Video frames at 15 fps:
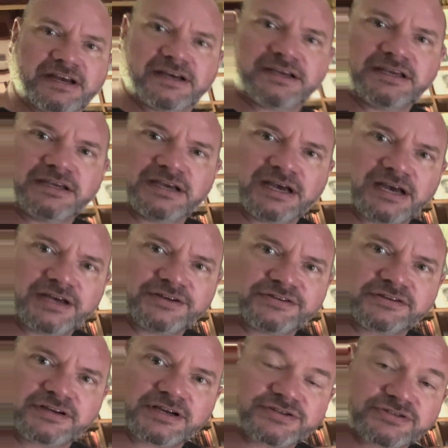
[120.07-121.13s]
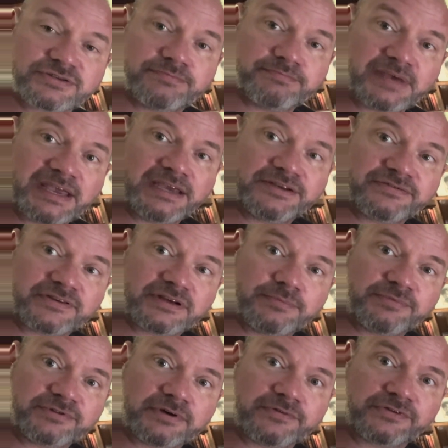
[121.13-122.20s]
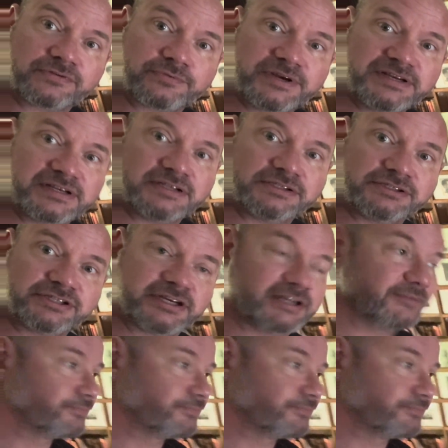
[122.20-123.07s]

he had custom made for himself as a reading chair.